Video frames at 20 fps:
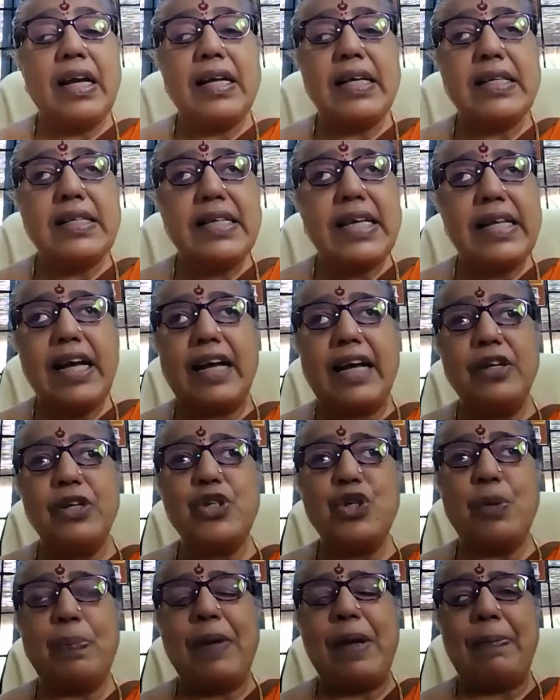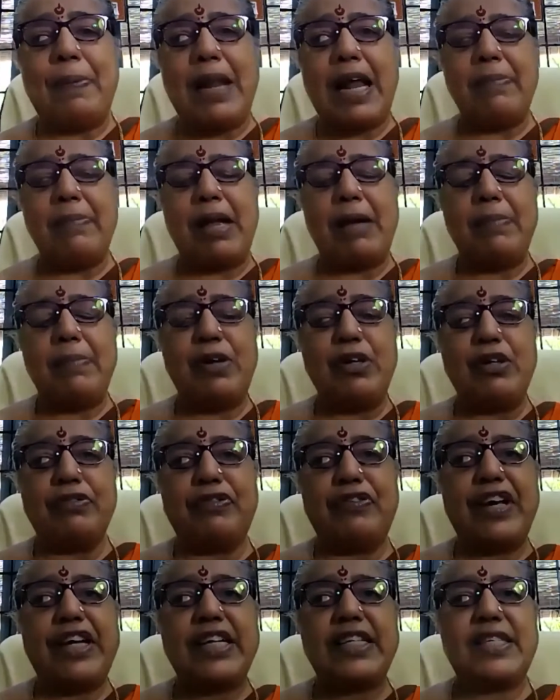see, the other two people I'm able to
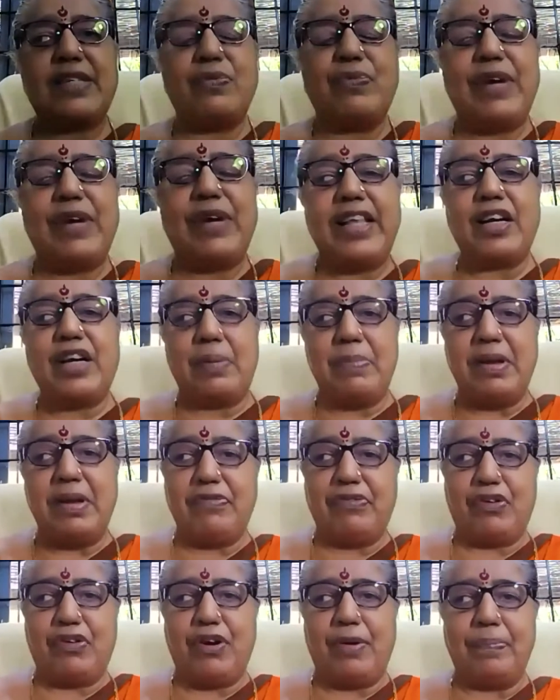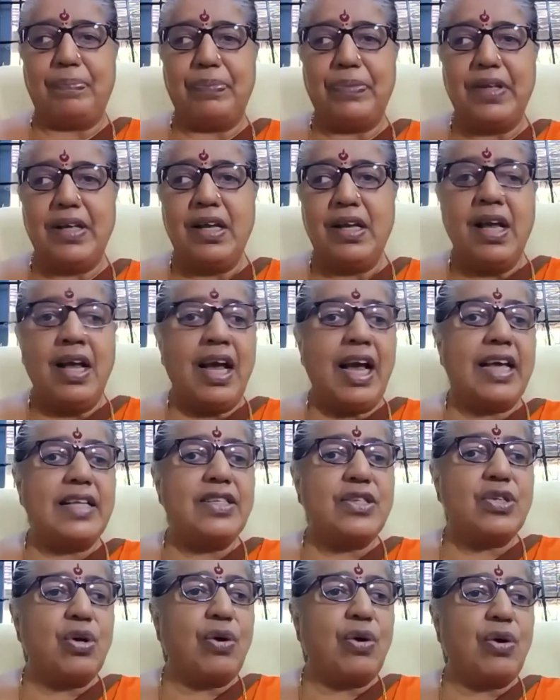fix where they're coming from. And
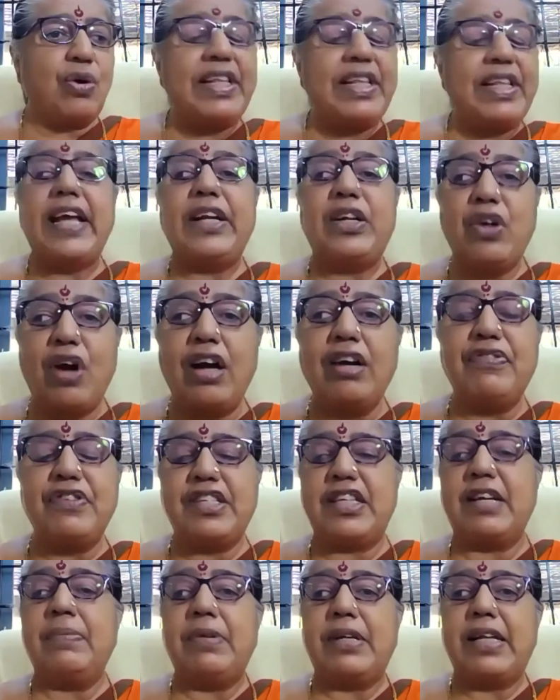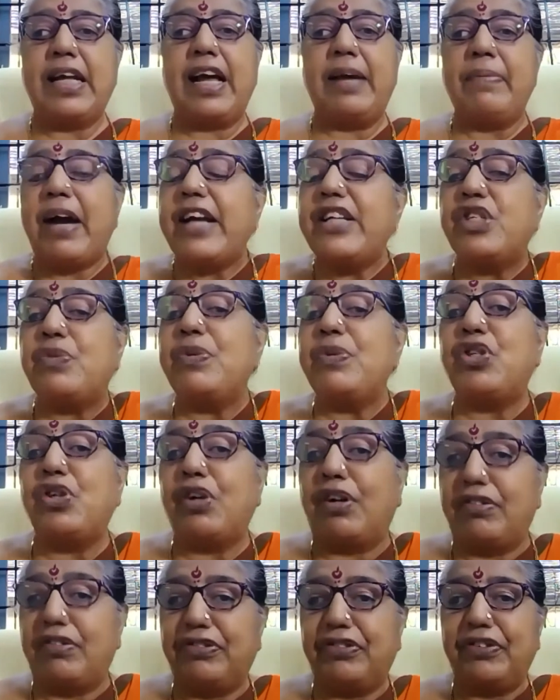so when they talk for some time, I switch
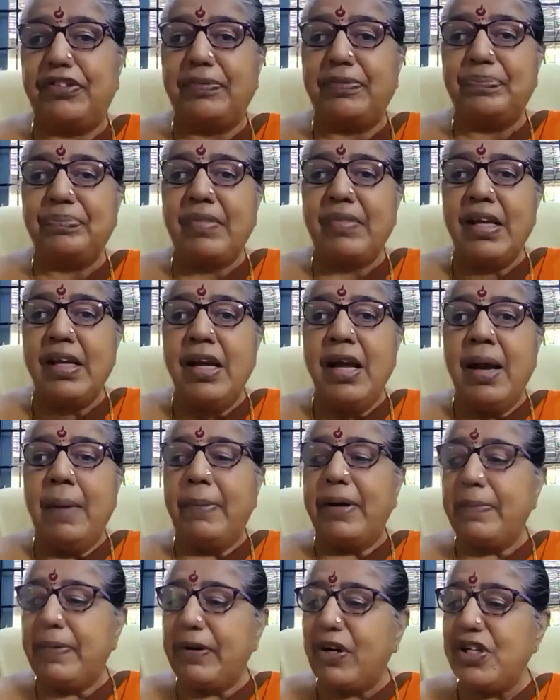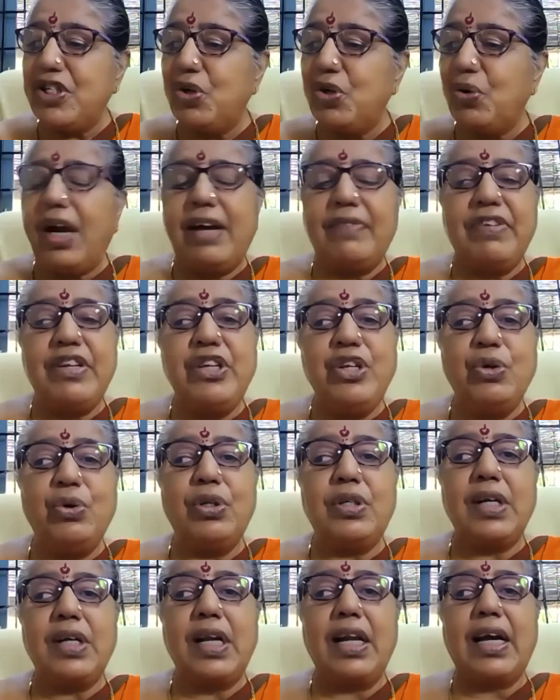off. But because you have a
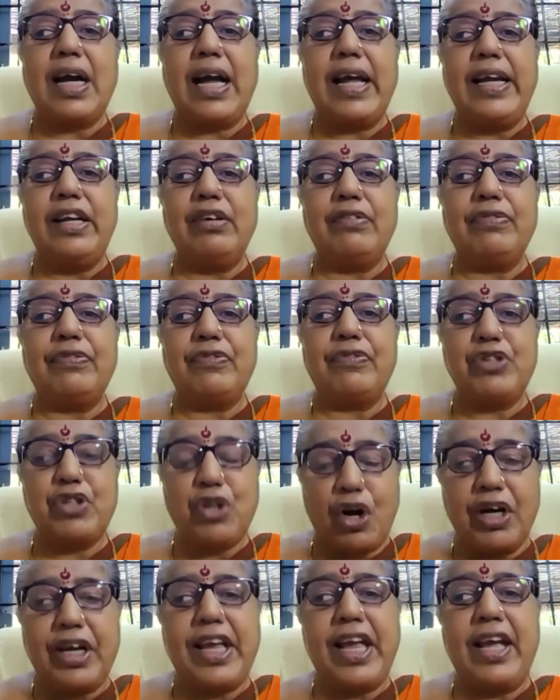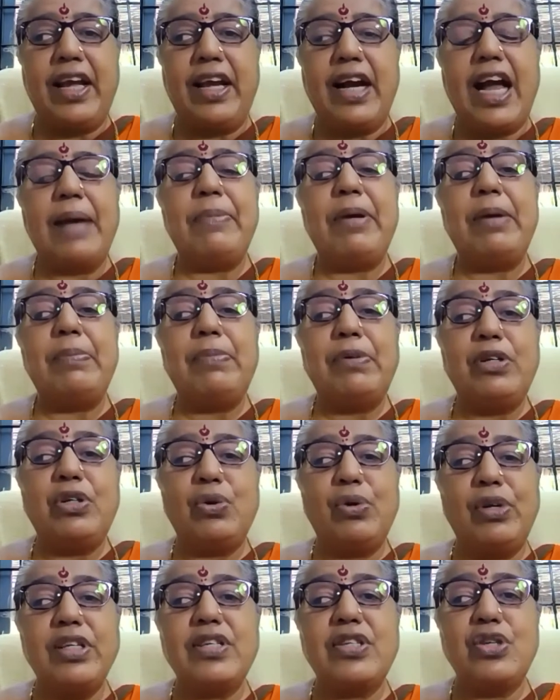neutral kind of talking, I'm able to
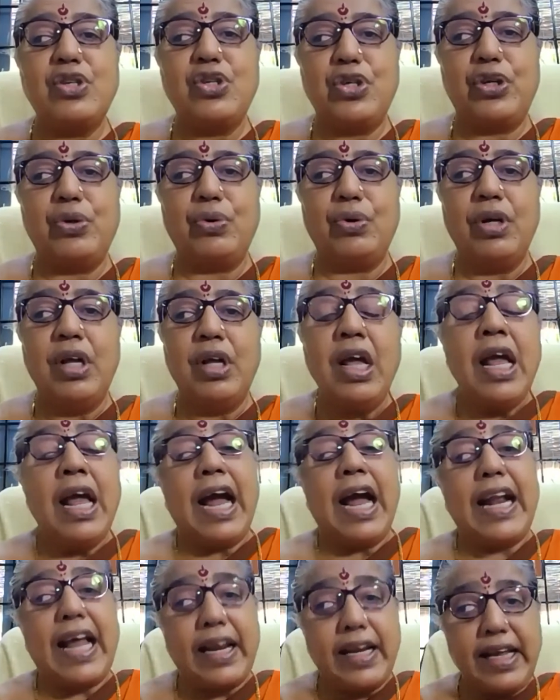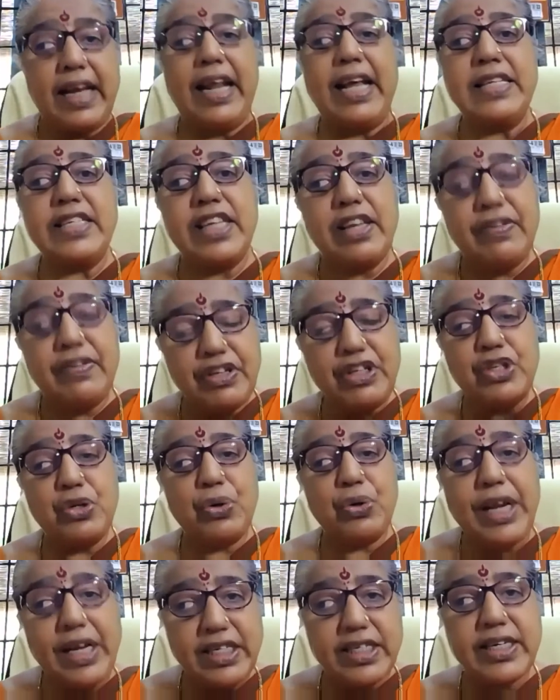listen to you. And I realized even
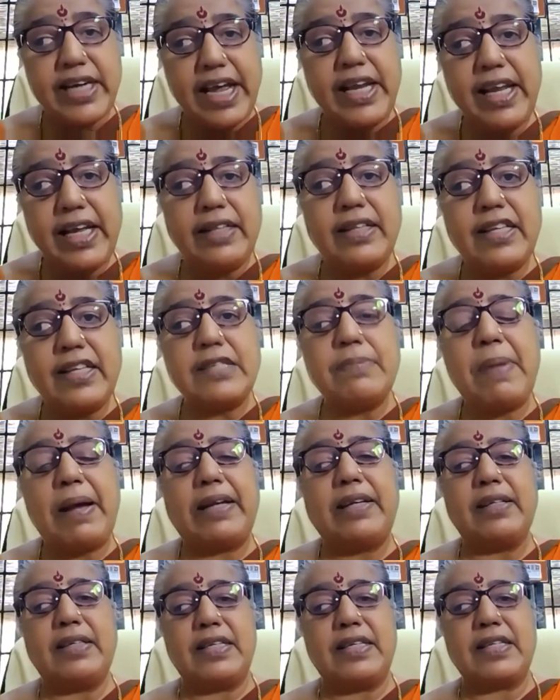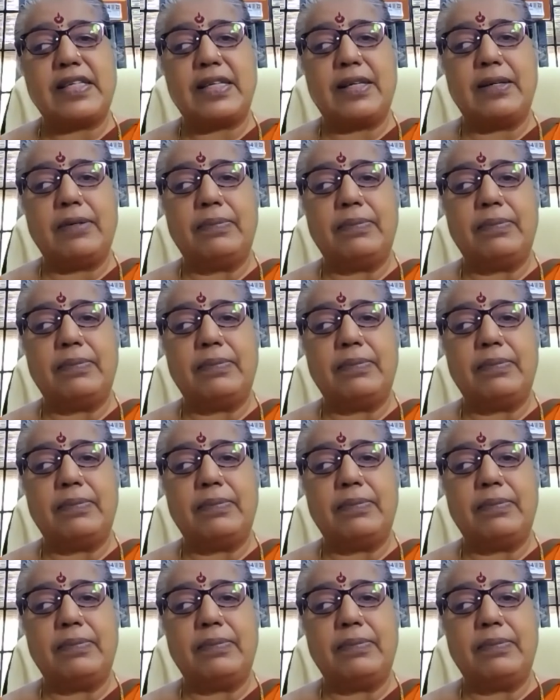during training, this matters.